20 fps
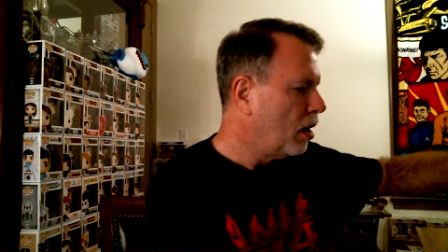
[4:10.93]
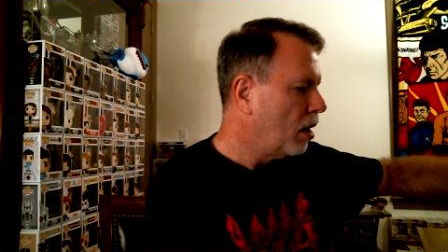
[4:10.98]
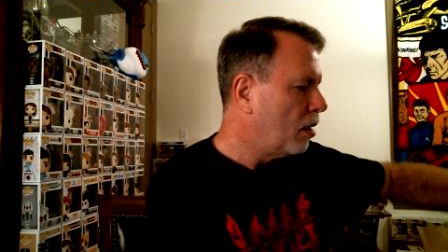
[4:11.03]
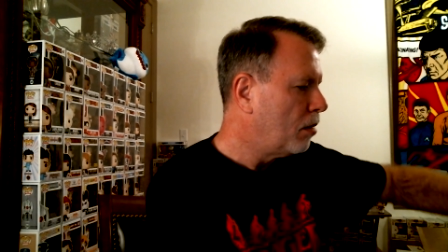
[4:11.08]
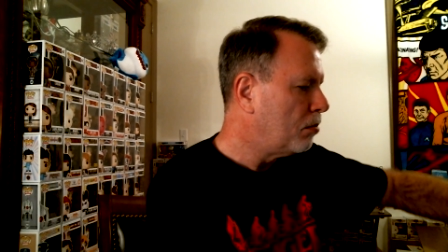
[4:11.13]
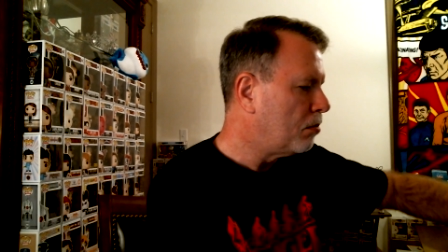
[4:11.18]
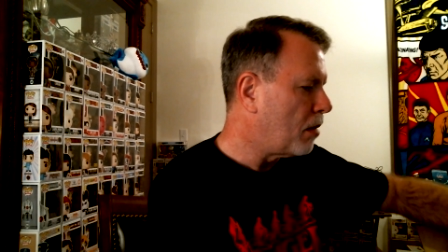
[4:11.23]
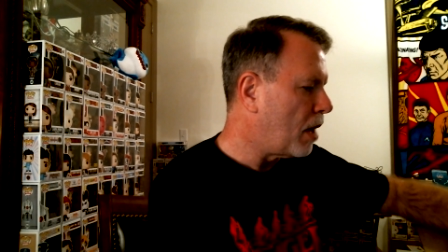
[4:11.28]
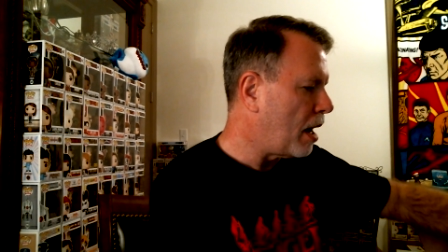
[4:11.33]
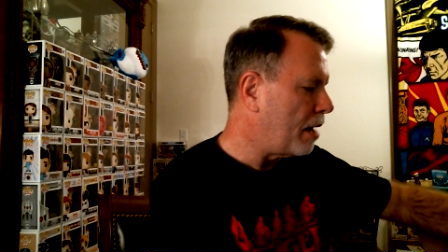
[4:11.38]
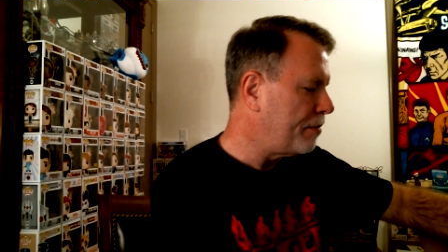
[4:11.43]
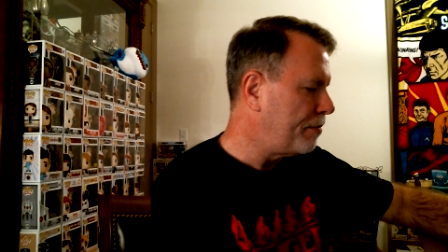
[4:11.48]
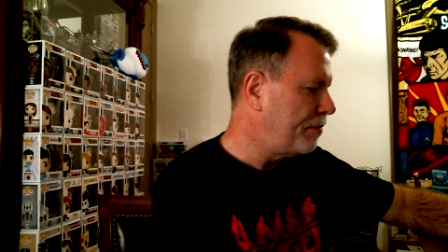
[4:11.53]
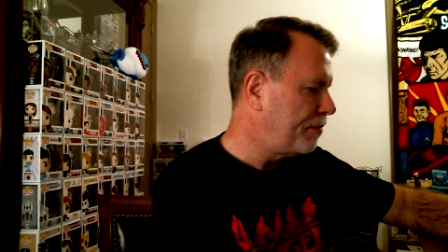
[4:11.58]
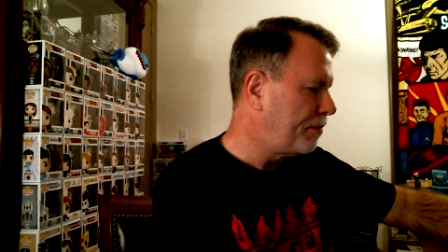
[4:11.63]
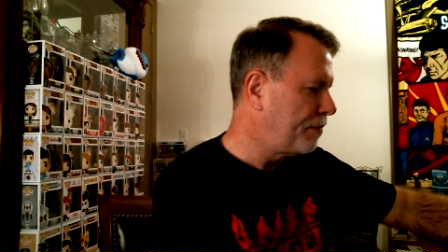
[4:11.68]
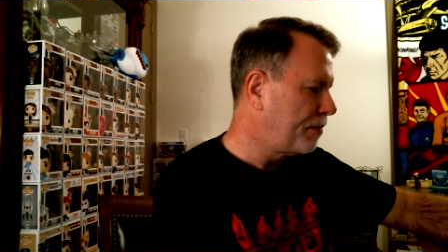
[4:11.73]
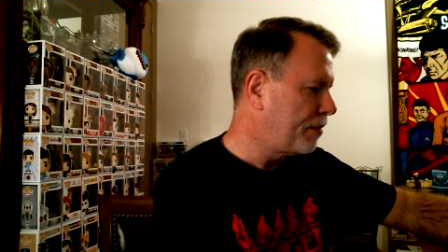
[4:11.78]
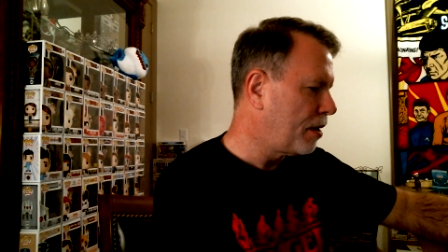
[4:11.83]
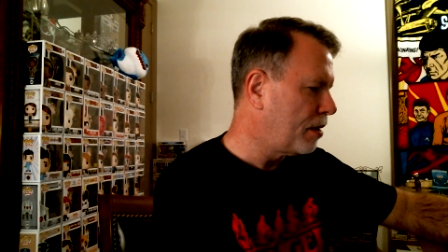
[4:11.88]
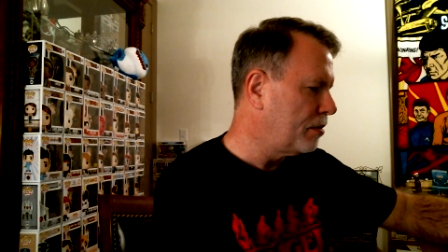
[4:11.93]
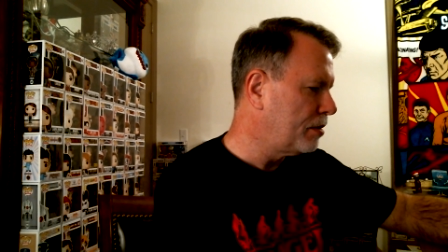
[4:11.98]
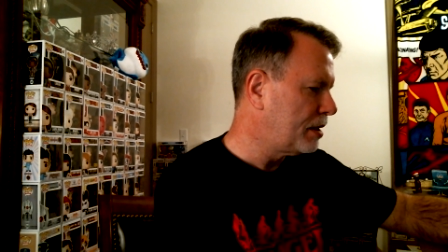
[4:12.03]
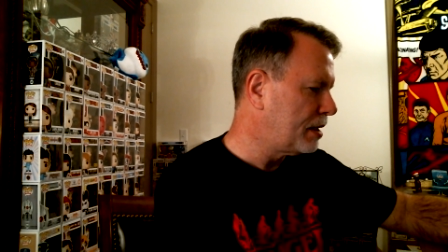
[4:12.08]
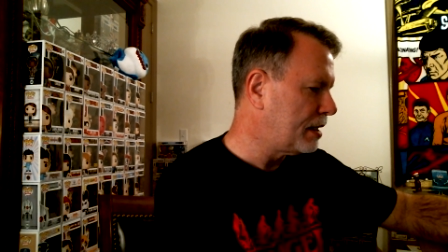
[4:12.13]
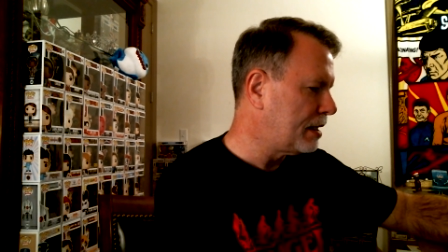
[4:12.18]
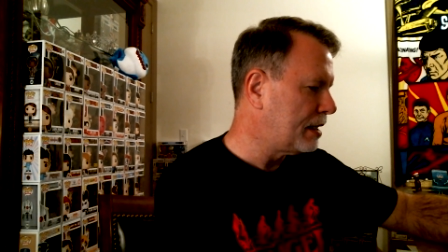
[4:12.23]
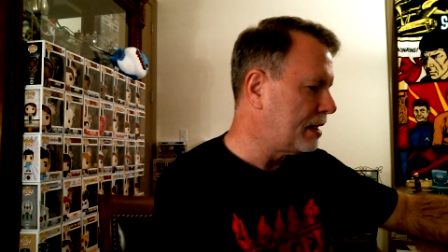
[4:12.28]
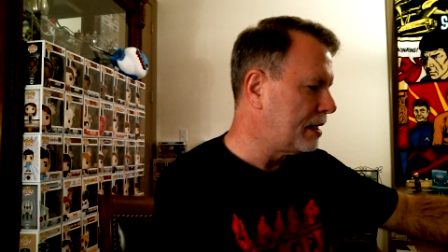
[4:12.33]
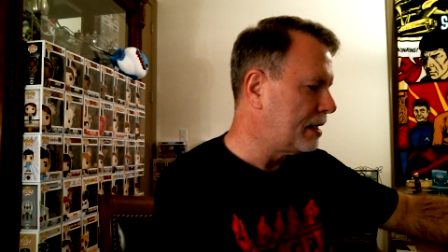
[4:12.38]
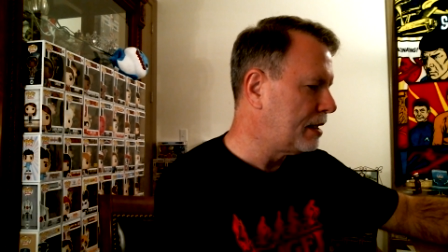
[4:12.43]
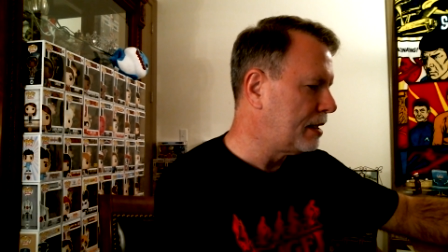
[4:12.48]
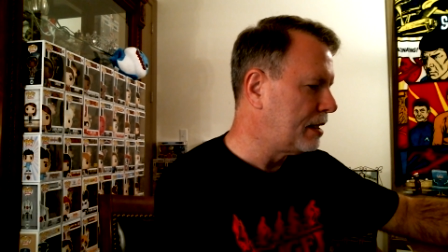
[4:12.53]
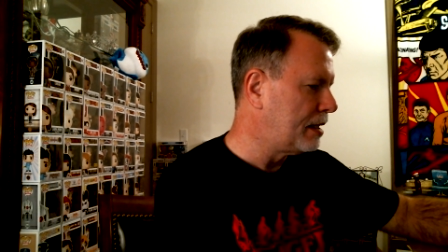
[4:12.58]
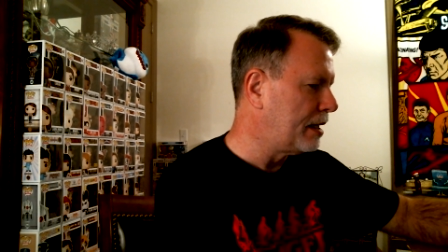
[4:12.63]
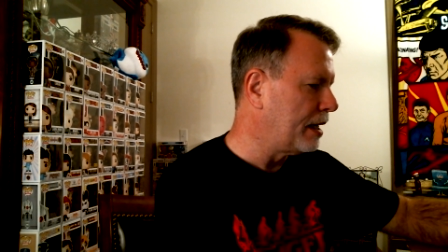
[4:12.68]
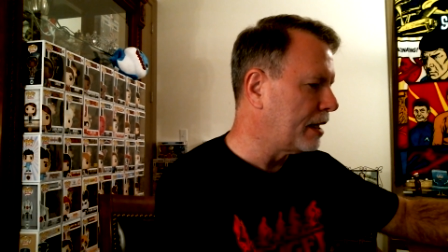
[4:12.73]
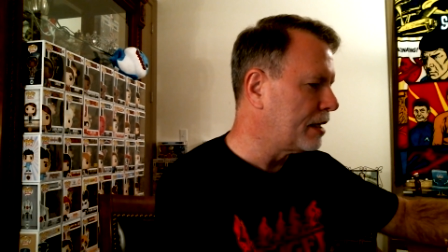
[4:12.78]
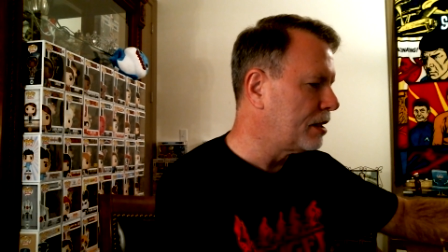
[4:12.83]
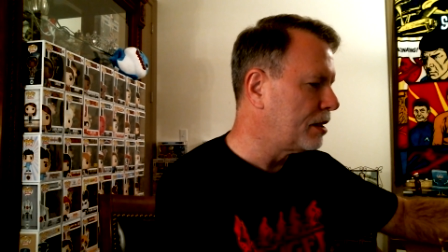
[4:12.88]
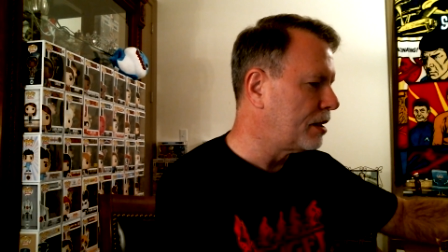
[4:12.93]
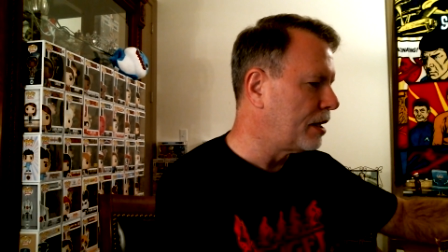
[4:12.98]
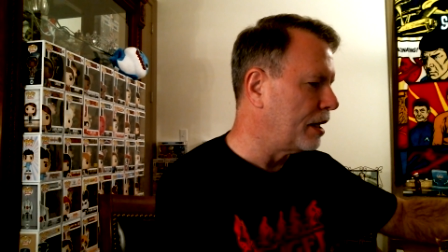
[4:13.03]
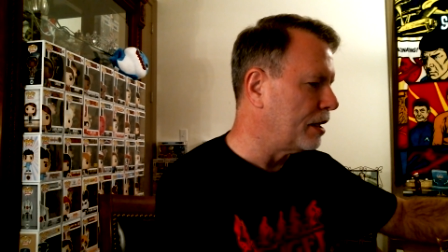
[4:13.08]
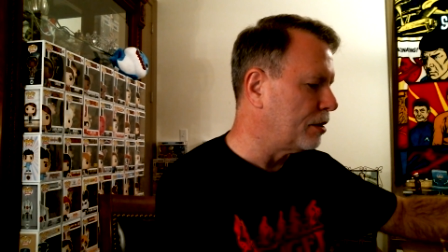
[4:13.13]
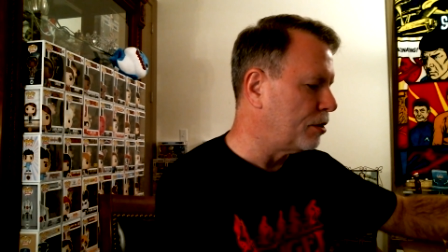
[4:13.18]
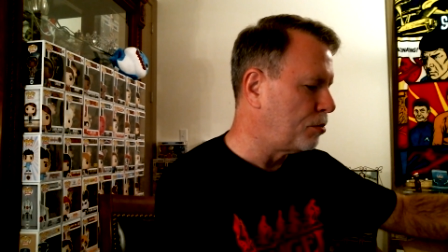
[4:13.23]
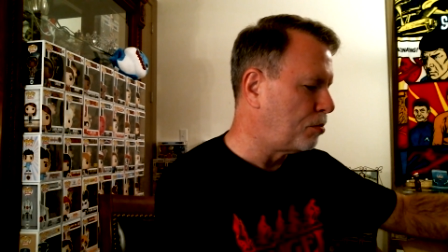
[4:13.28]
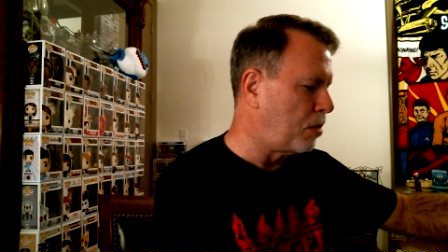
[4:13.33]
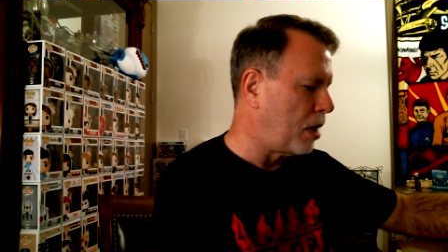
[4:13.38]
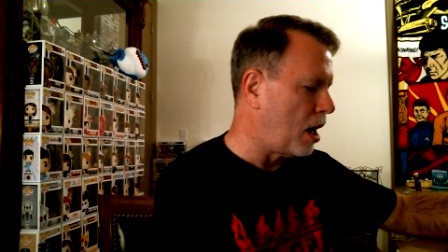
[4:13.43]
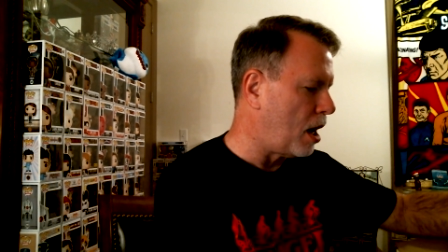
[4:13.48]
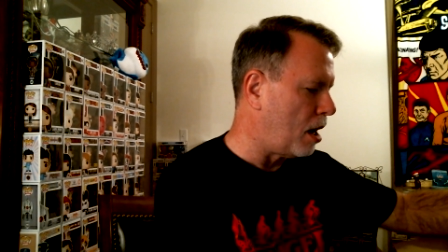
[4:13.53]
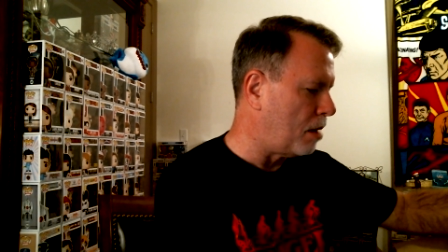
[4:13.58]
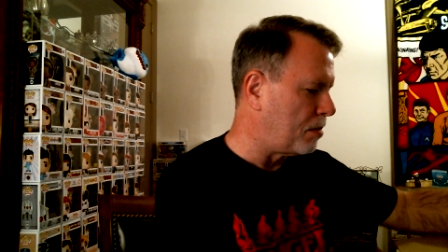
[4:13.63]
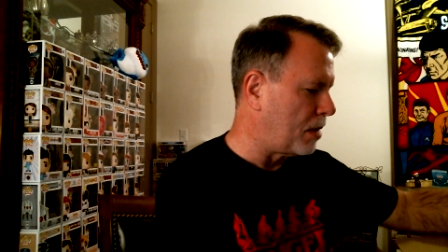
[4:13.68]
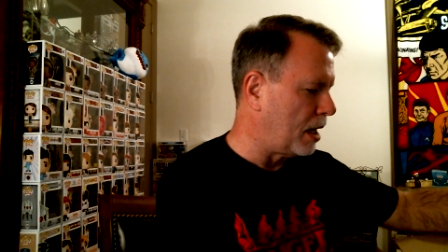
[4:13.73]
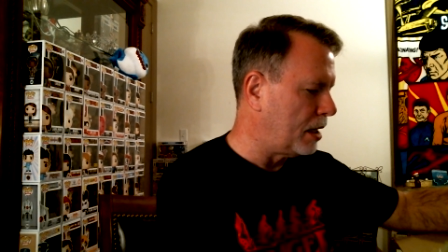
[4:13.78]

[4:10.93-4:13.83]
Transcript: my first six inch pop.